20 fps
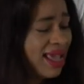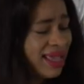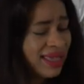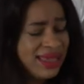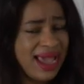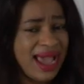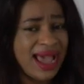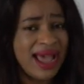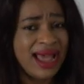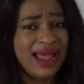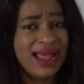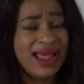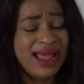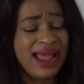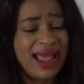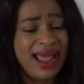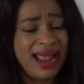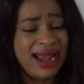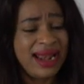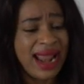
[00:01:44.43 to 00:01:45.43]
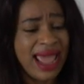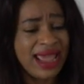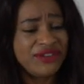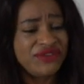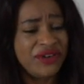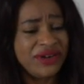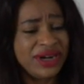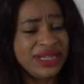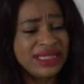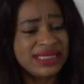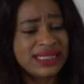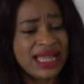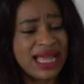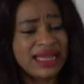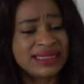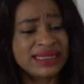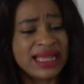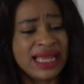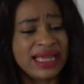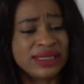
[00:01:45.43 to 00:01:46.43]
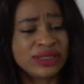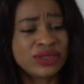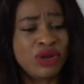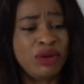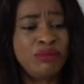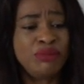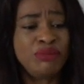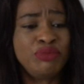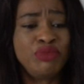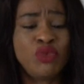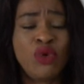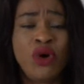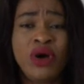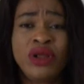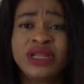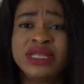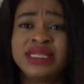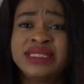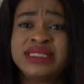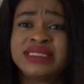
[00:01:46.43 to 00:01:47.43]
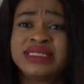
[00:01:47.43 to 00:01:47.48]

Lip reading: Yeah, like for instance, someone